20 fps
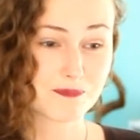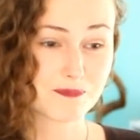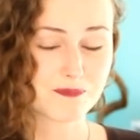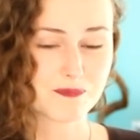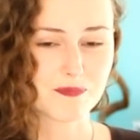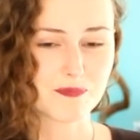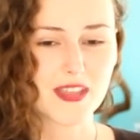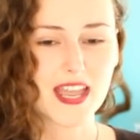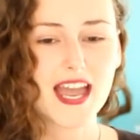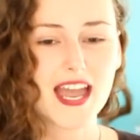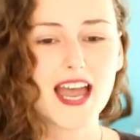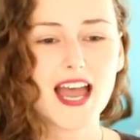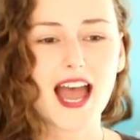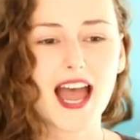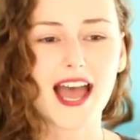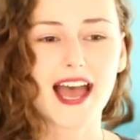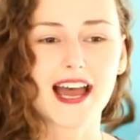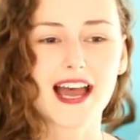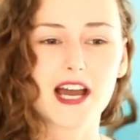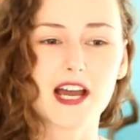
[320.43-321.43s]

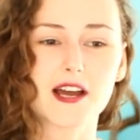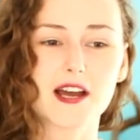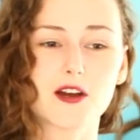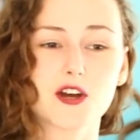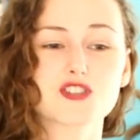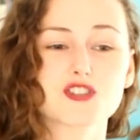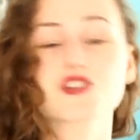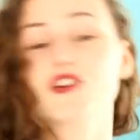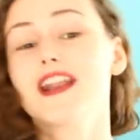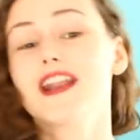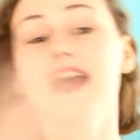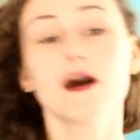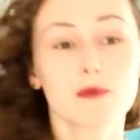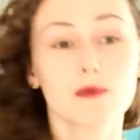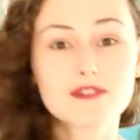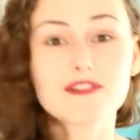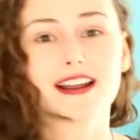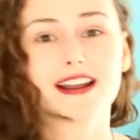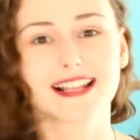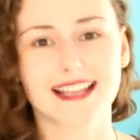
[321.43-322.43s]
Mm. So now
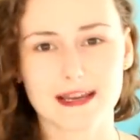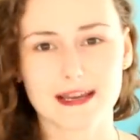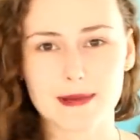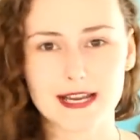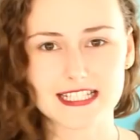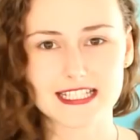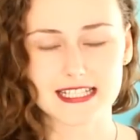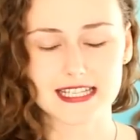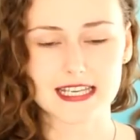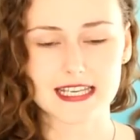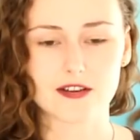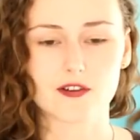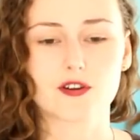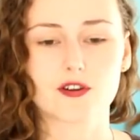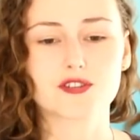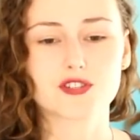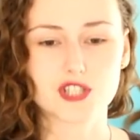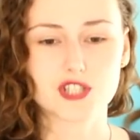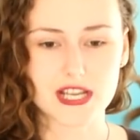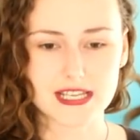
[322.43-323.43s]
we finally get back to the
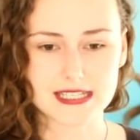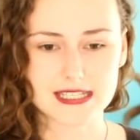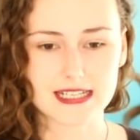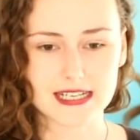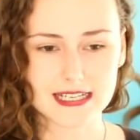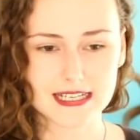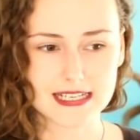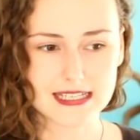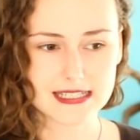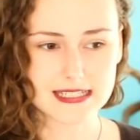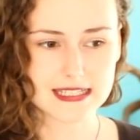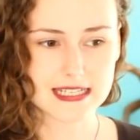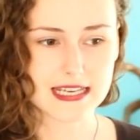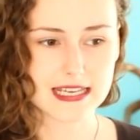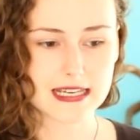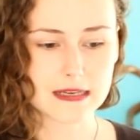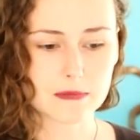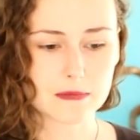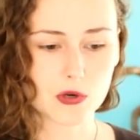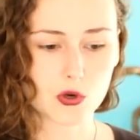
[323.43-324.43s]
heroes, Jason and his
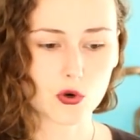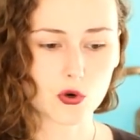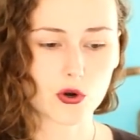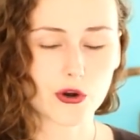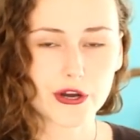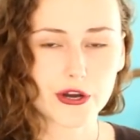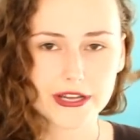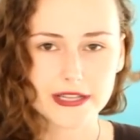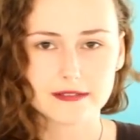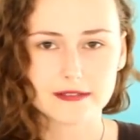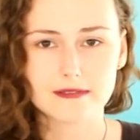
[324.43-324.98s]
team, or